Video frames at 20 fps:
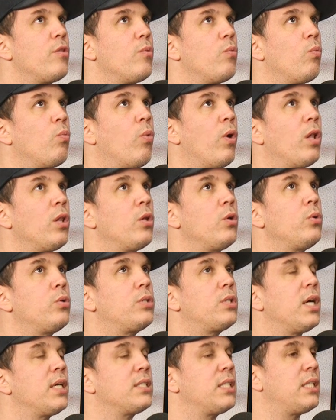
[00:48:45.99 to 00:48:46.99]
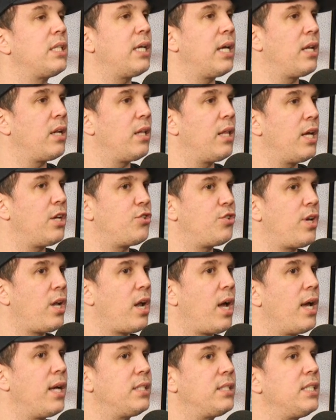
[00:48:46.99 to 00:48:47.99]
what Luke does at the end of Last
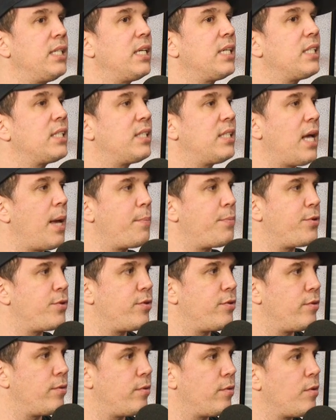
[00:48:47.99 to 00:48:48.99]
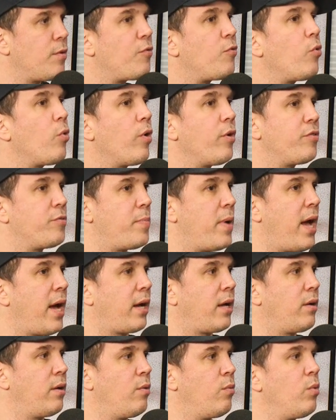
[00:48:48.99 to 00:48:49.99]
Jedi is he accepts the Force
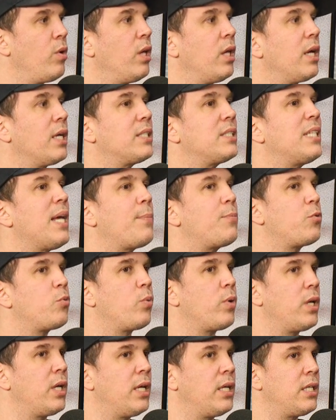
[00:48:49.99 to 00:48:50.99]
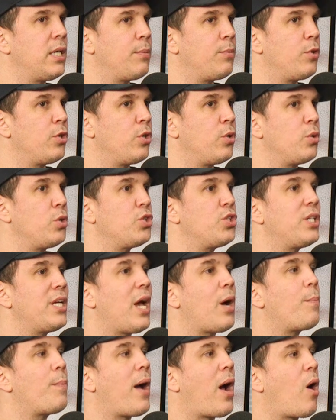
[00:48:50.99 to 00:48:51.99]
back. He really accepts what he's able to do, and you see
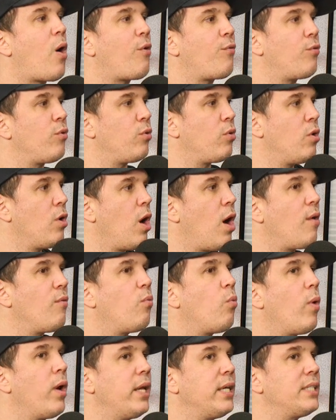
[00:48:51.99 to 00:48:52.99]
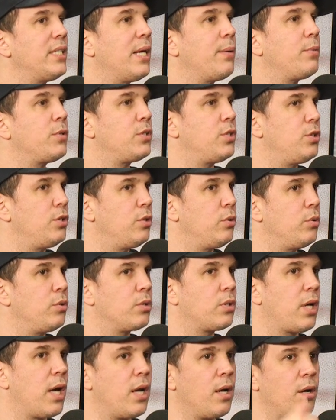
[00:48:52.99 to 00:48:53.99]
how powerful of what he's able to do to
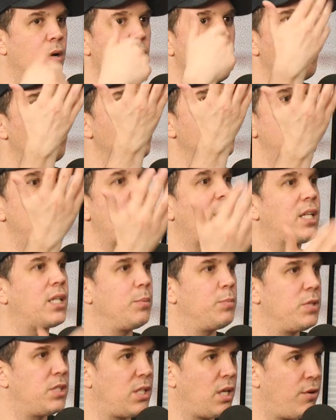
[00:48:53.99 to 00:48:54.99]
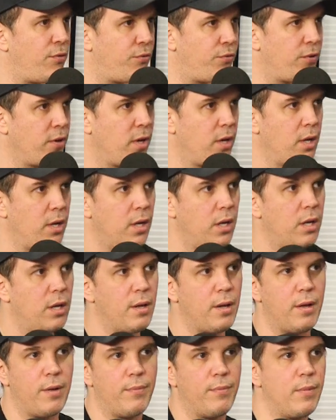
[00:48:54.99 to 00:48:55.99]
kind of project himself
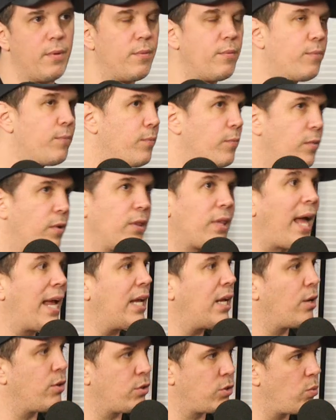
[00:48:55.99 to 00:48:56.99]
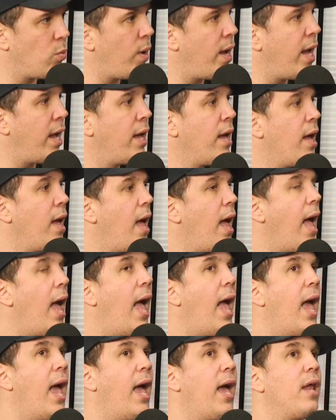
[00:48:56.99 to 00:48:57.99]
light years away,
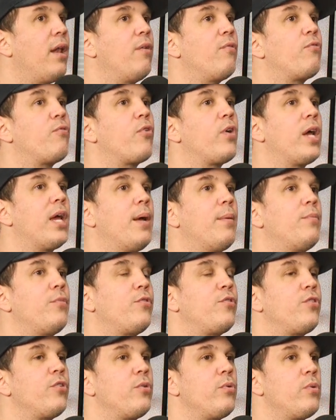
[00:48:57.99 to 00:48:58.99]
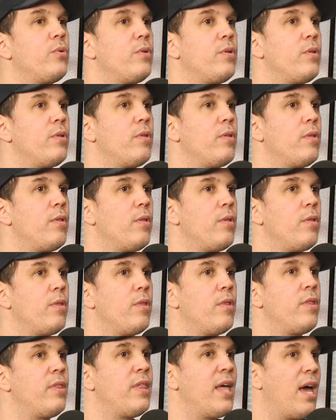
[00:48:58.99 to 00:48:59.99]
and for him to
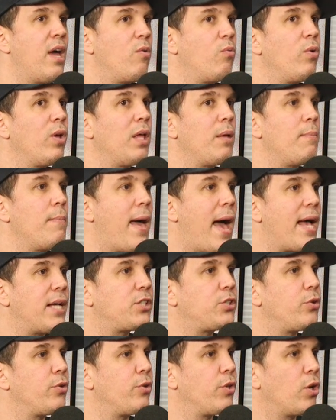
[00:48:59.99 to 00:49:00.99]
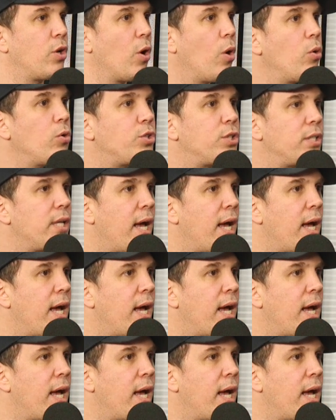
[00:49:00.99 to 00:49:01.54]
then really master the ghost